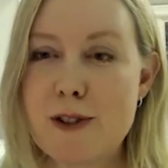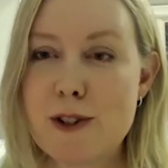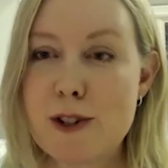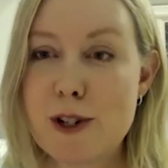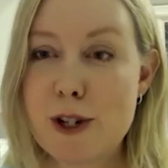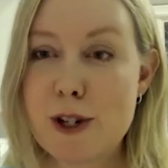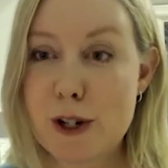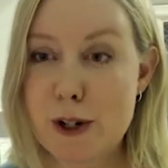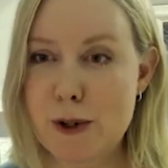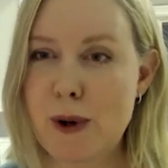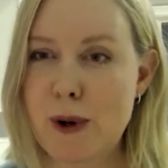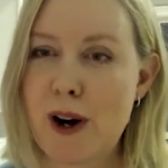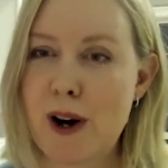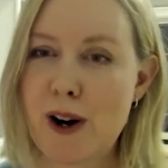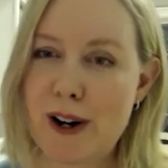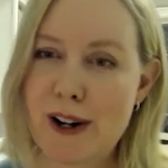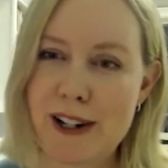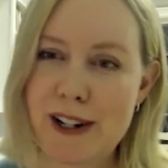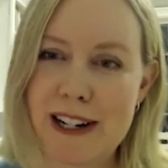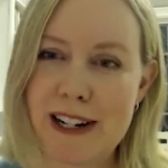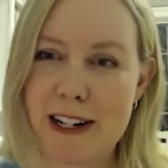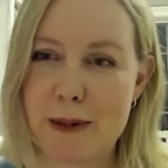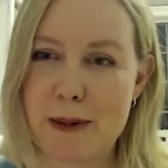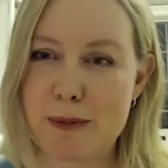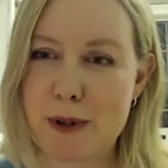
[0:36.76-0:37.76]
too
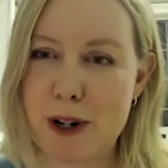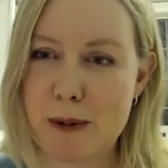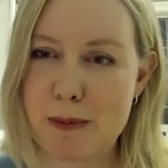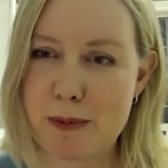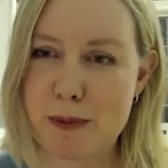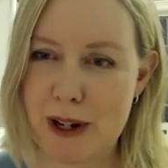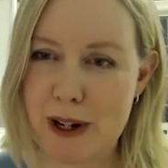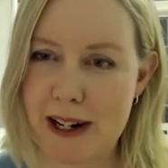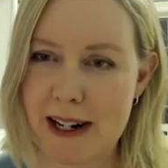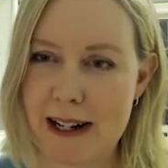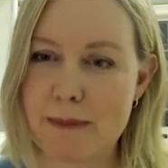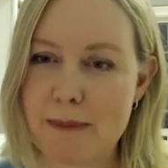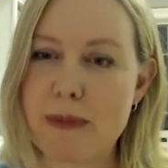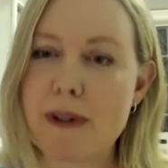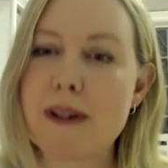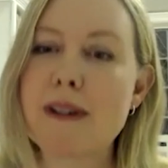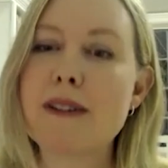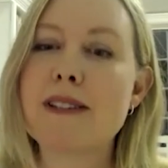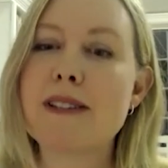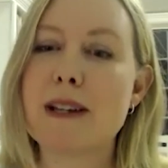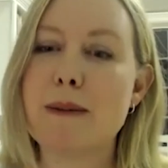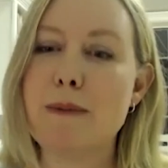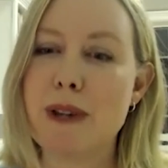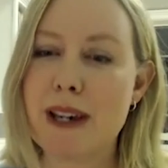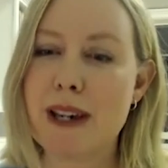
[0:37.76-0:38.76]
hard inappropriately
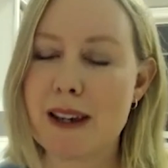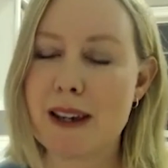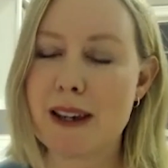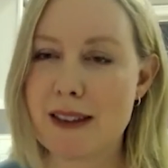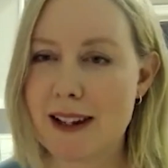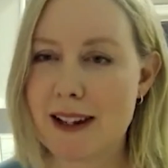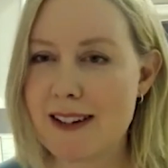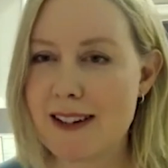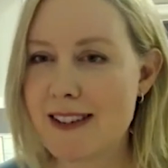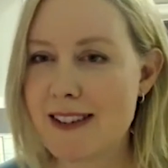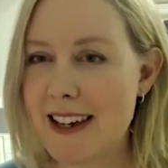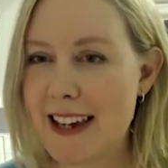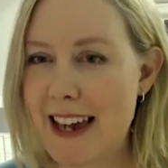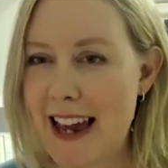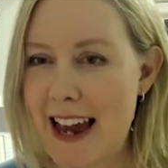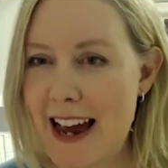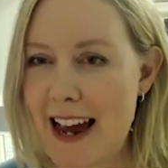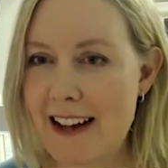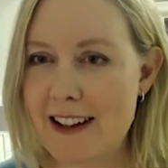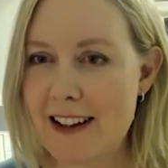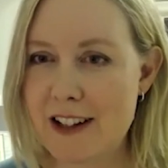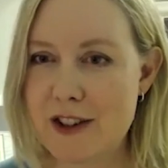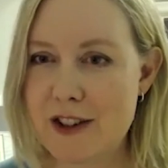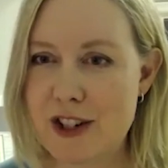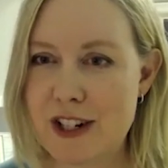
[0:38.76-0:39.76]
because then we get things like
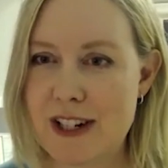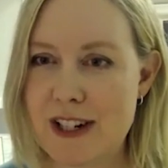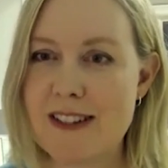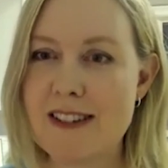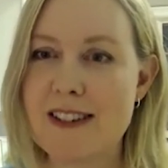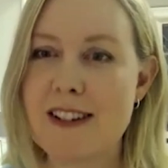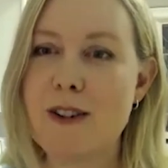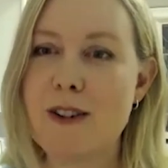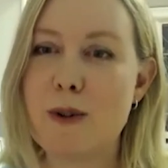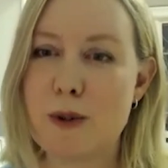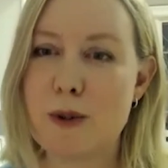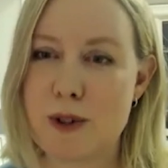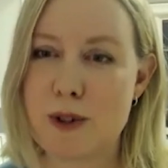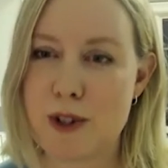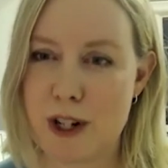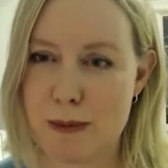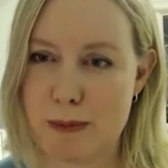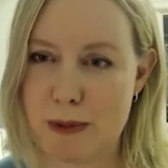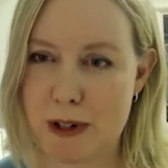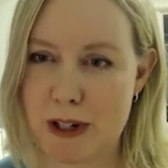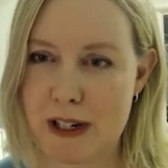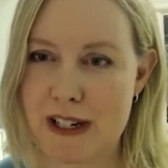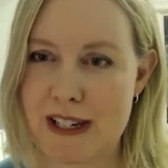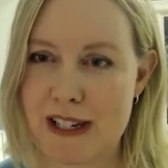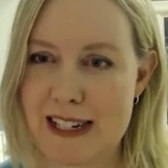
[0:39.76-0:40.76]
allergies and
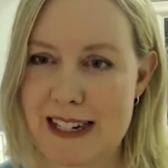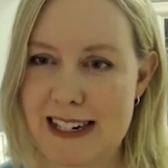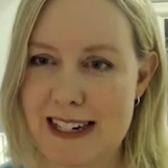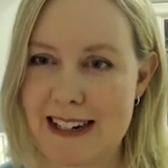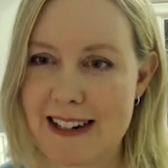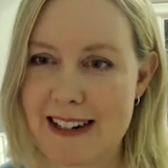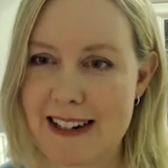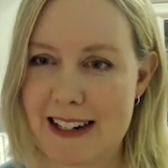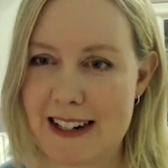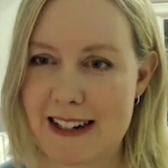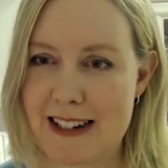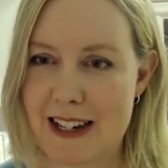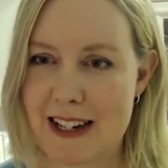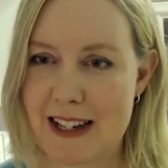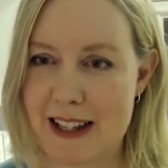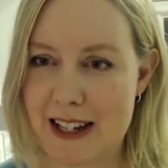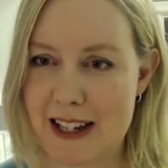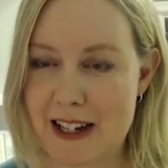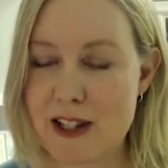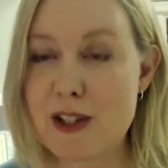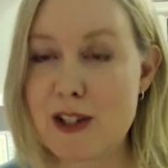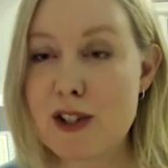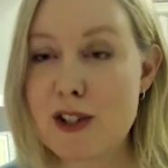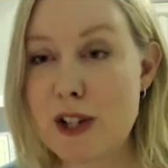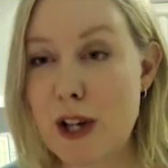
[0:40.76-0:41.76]
autoimmunity and things like
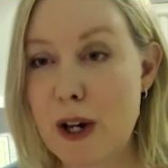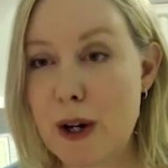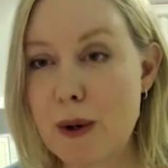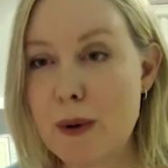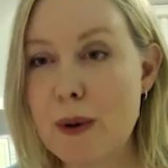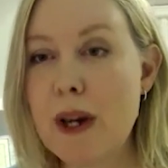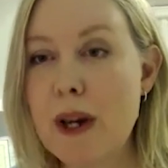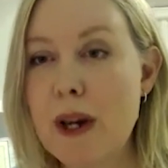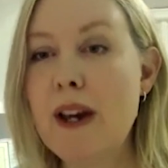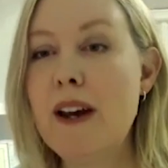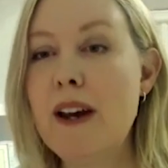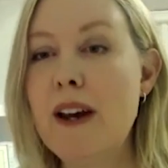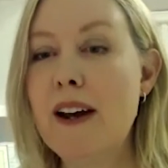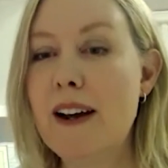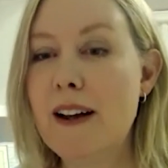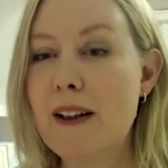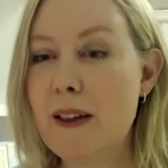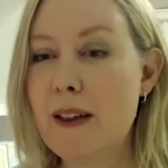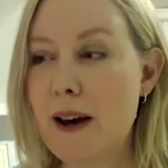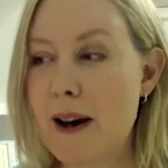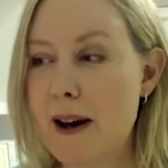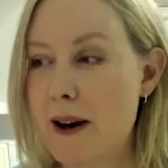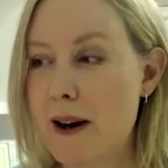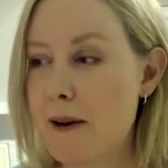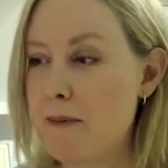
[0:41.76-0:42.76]
that so
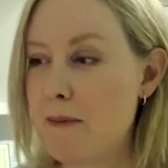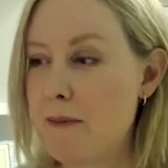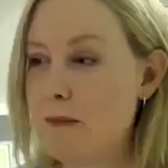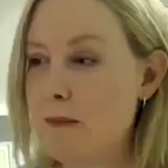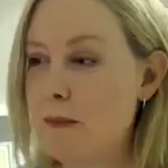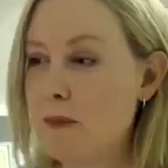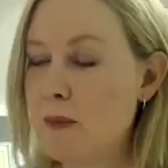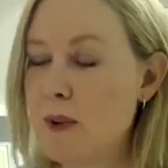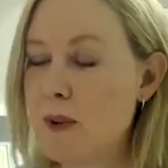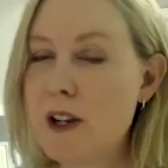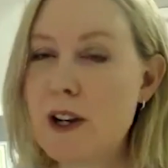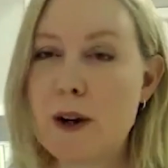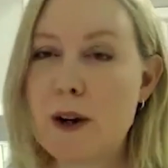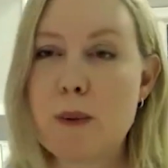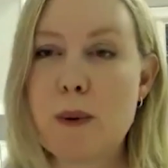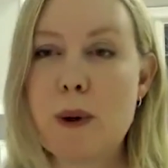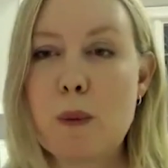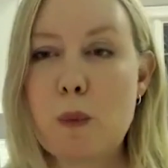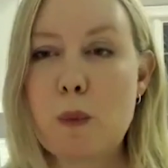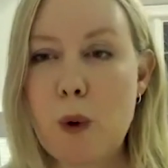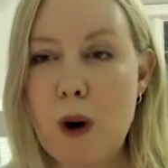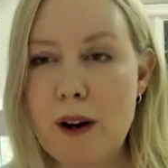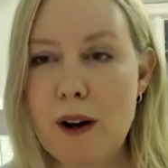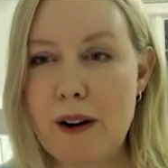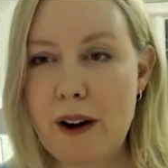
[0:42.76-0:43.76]
um, you know we
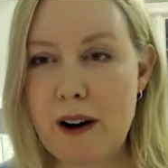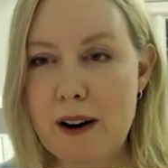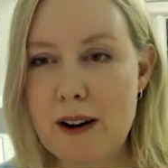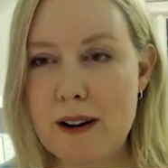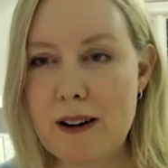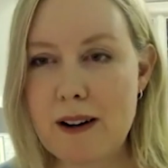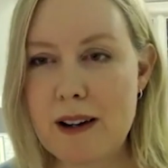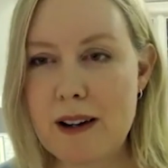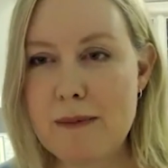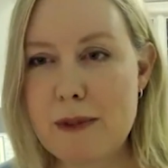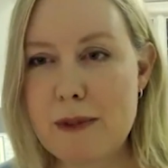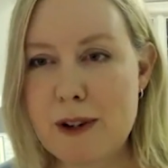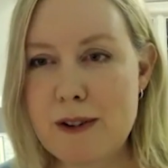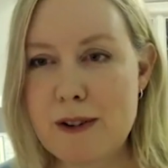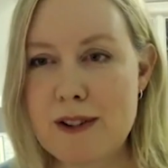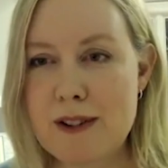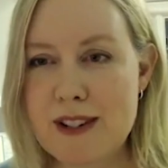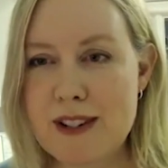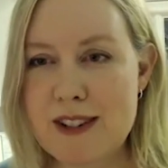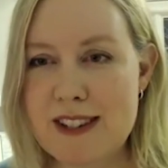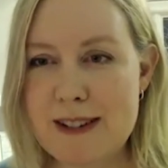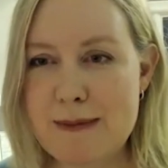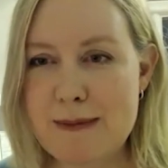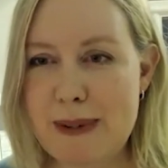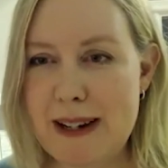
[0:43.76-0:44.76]
want our immune
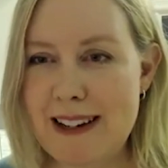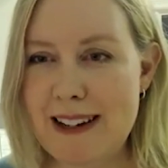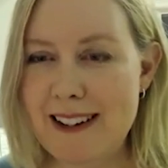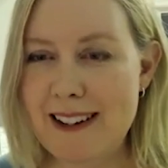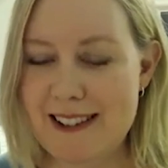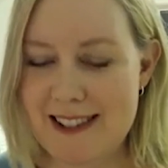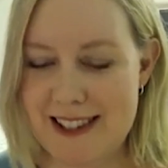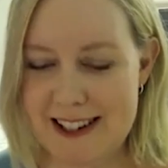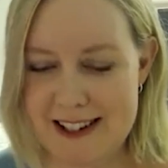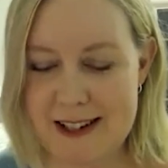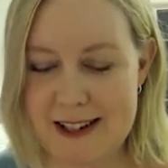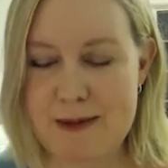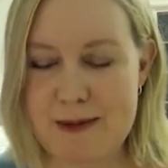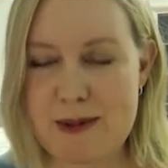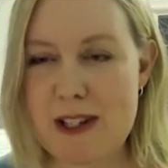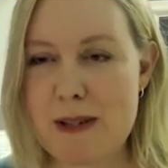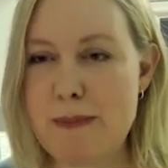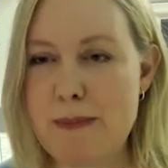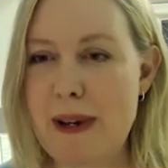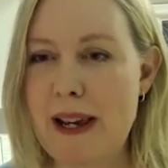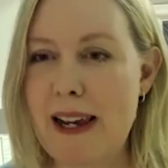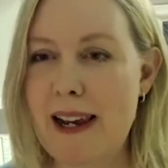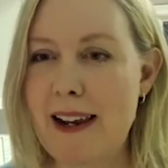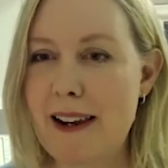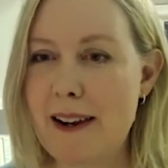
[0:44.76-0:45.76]
system to be, system to
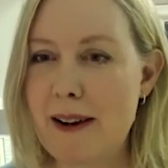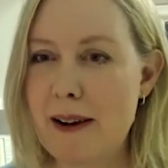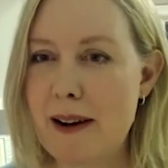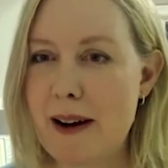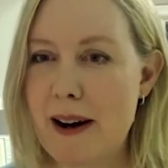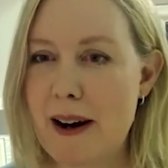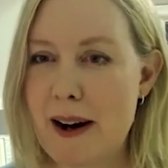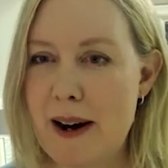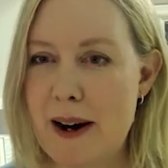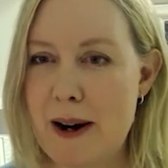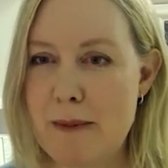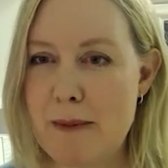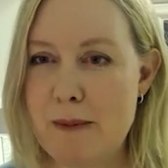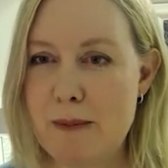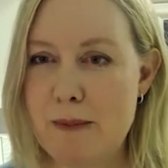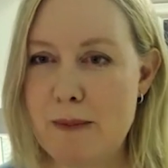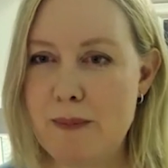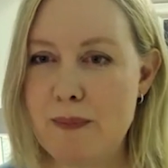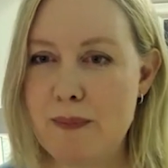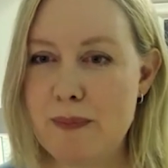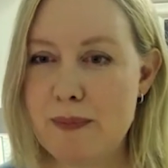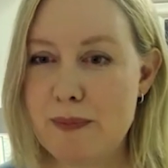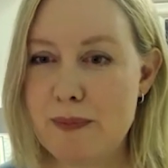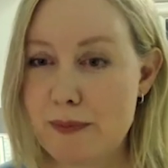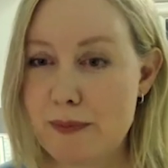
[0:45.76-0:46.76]
be um,
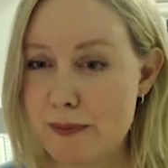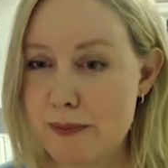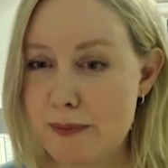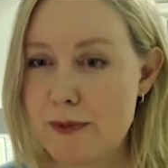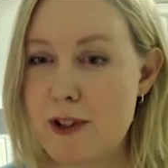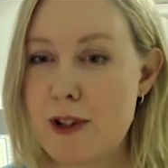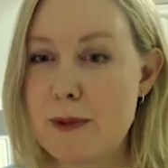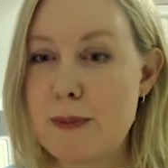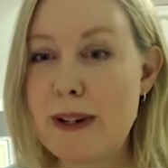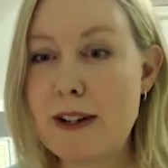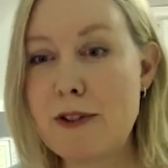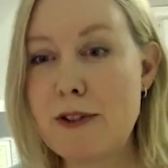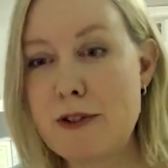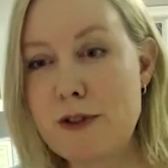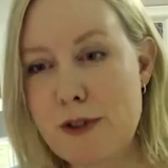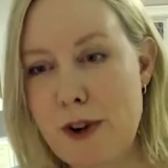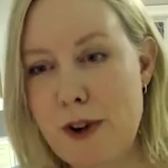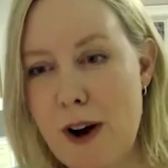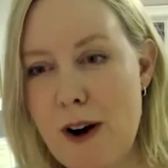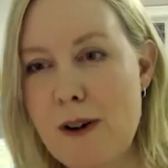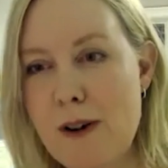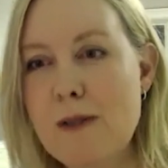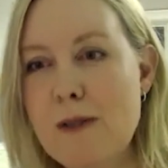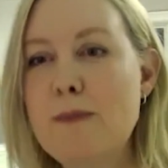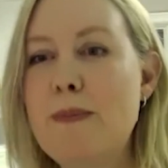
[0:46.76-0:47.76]
to be
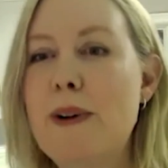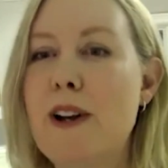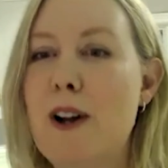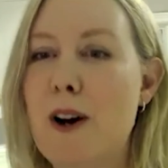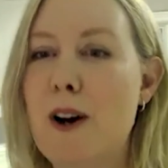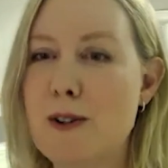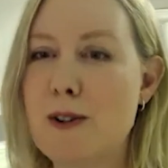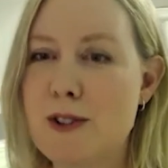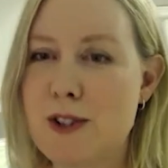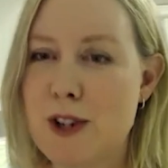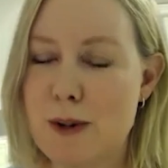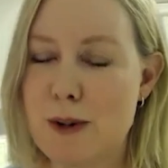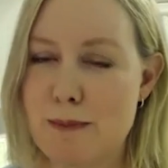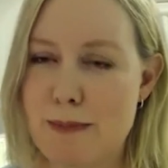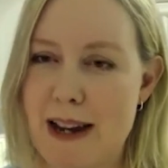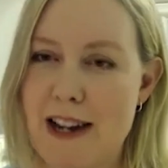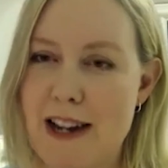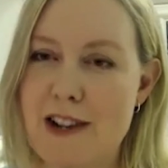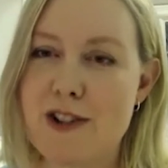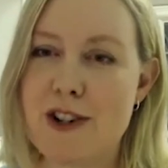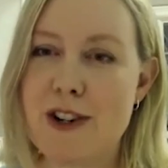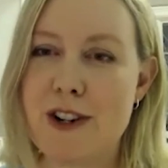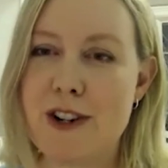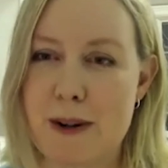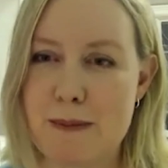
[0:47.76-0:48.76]
strong, but also
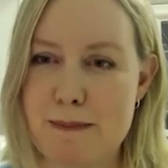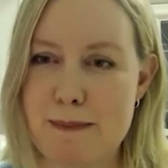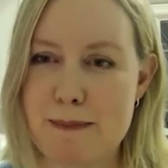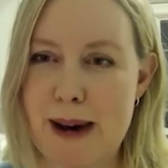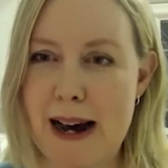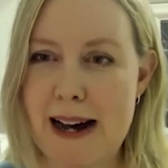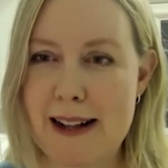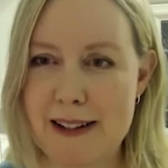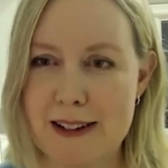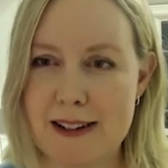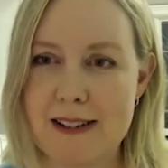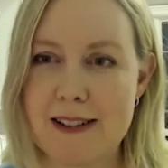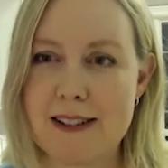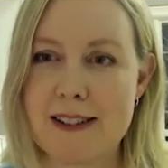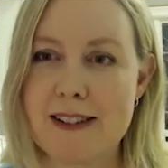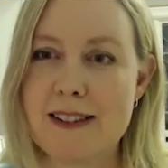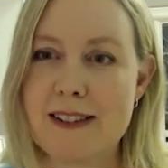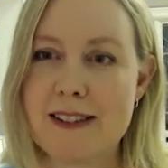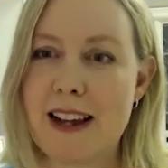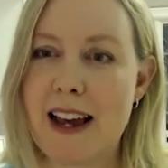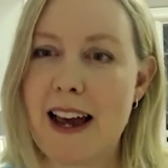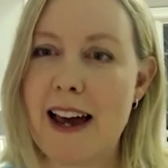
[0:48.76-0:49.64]
measured and balanced.